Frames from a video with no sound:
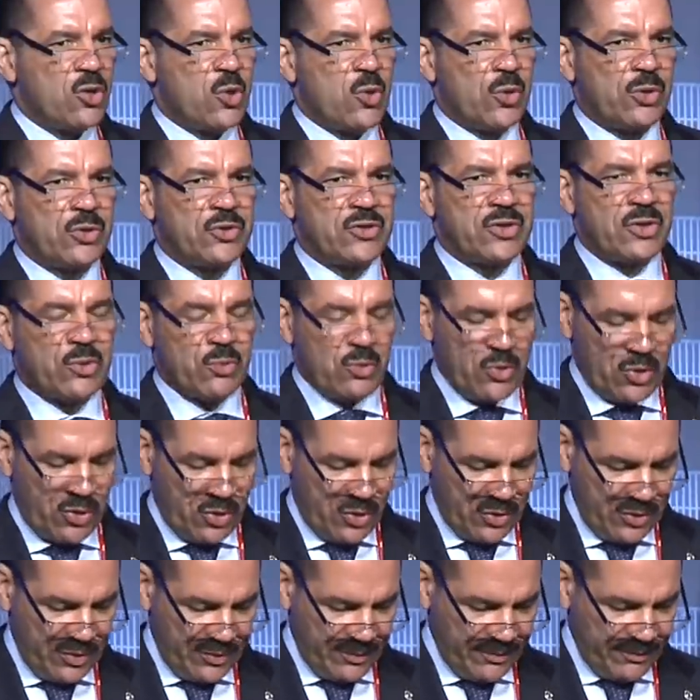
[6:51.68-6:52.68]
corners of the
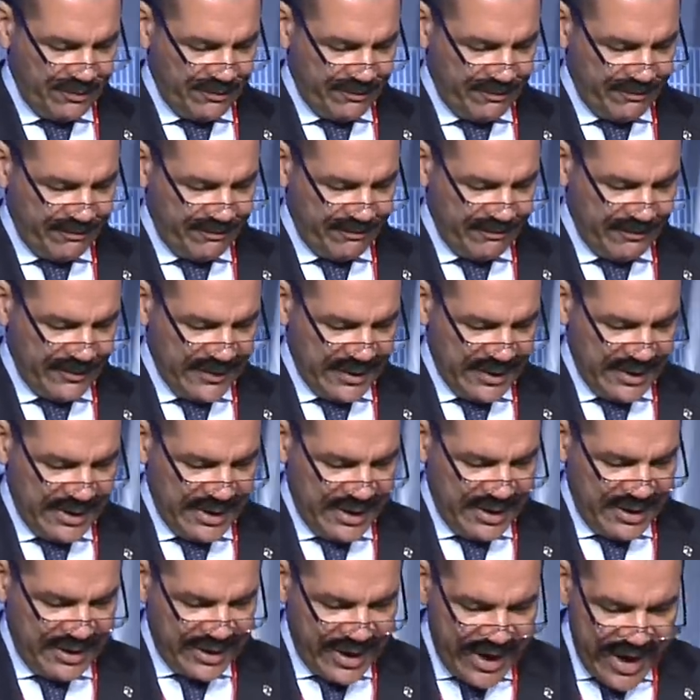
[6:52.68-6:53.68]
world.
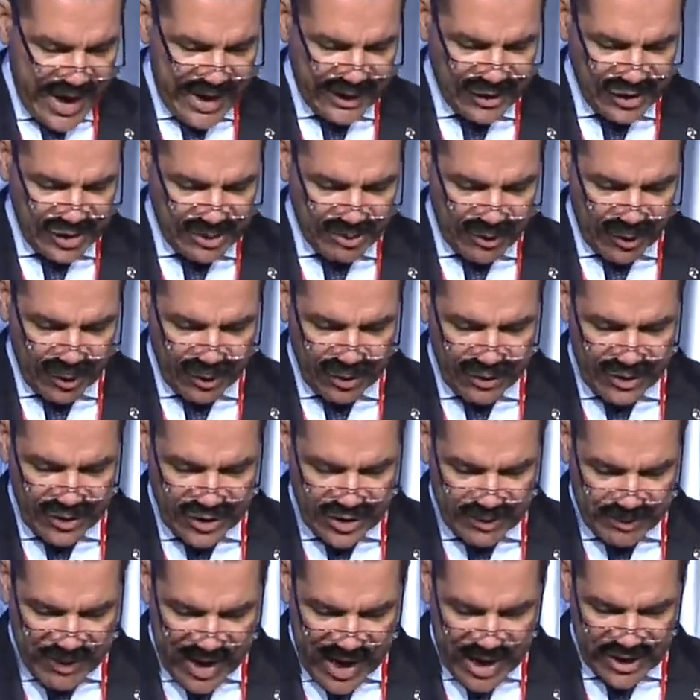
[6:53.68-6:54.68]
The heinous murder
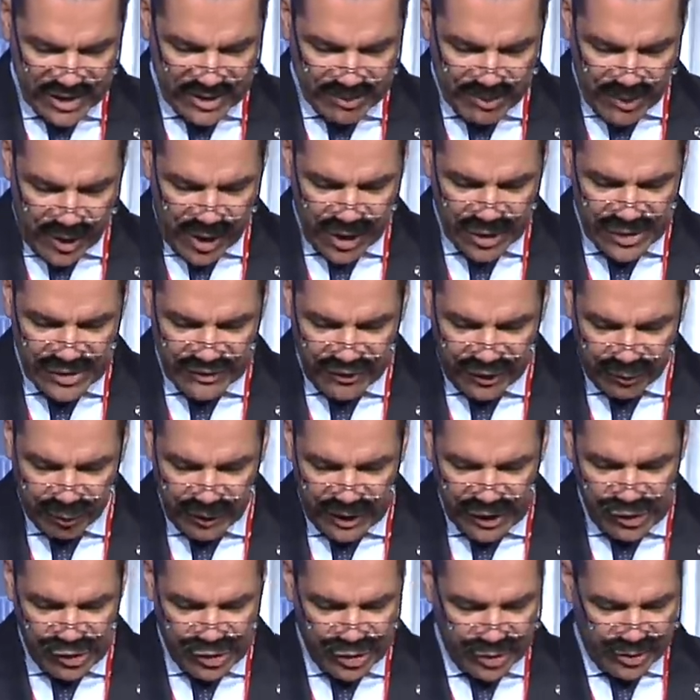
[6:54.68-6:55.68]
this past March of
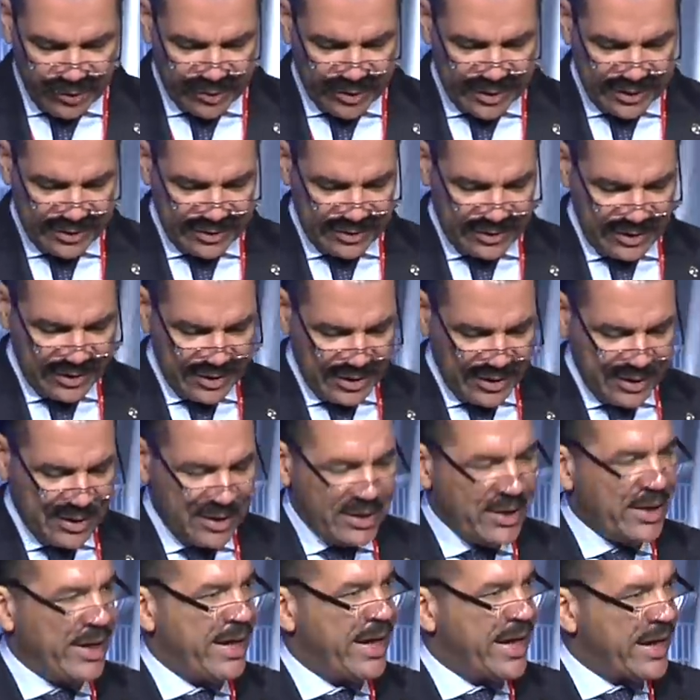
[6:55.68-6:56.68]
three children
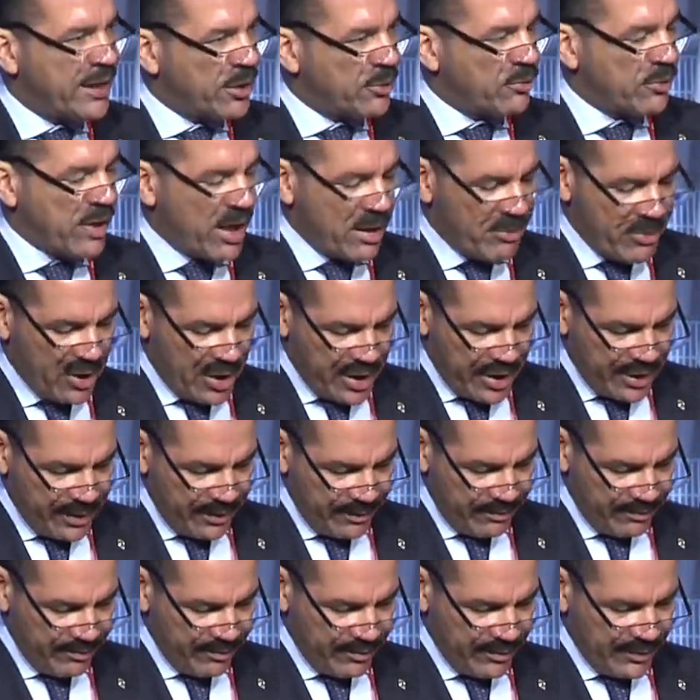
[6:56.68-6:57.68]
and a
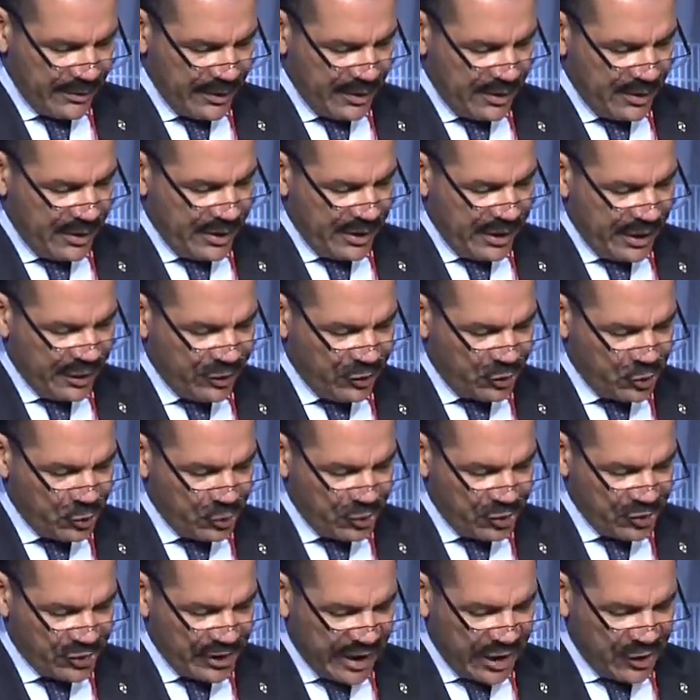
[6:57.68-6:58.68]
rabbi in a
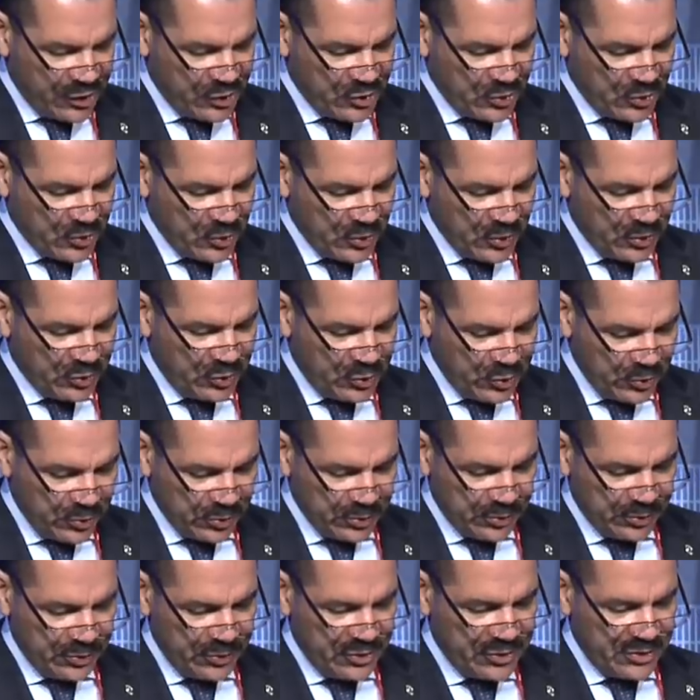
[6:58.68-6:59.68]
Jewish day school in
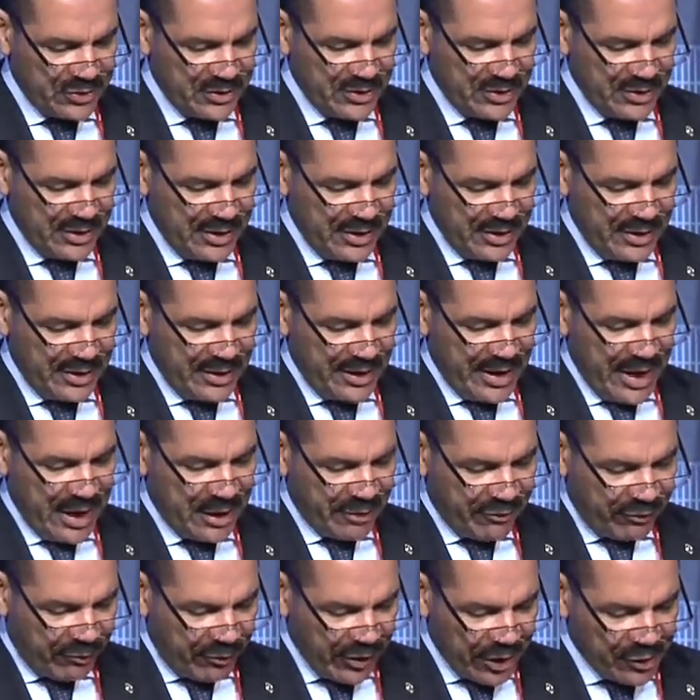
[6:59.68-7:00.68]
Toulouse
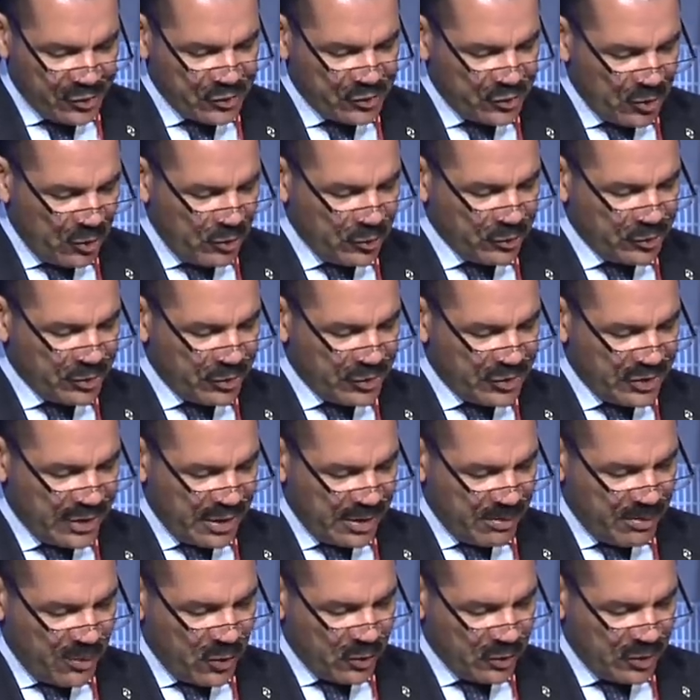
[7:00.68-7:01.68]
and of French soldiers
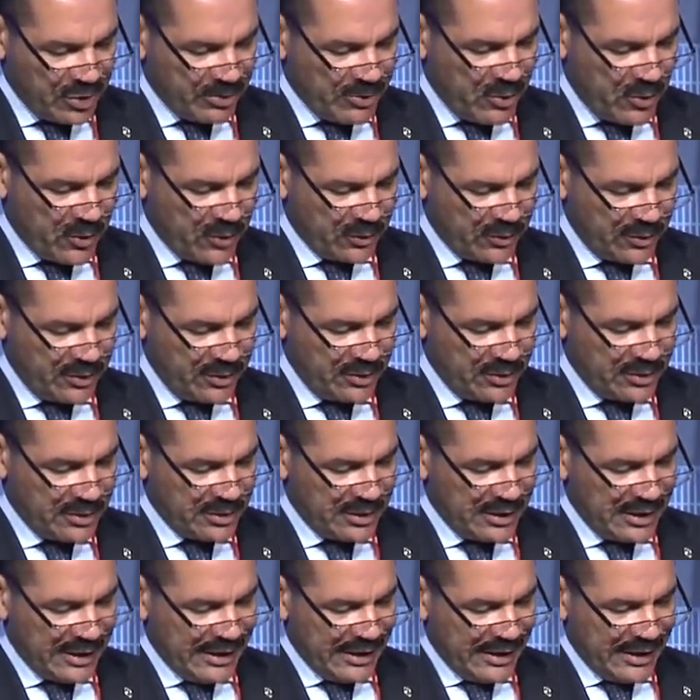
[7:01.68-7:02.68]
in Montauban
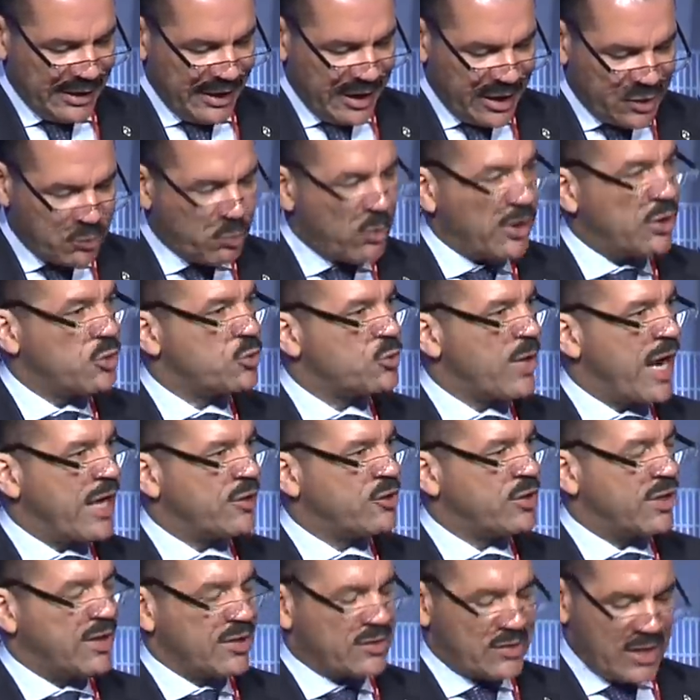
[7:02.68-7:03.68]
is one
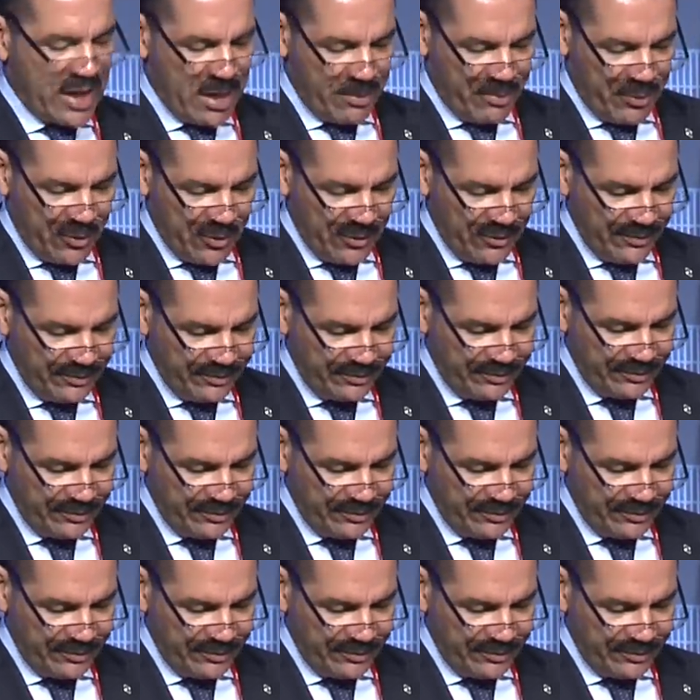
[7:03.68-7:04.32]
tragic example.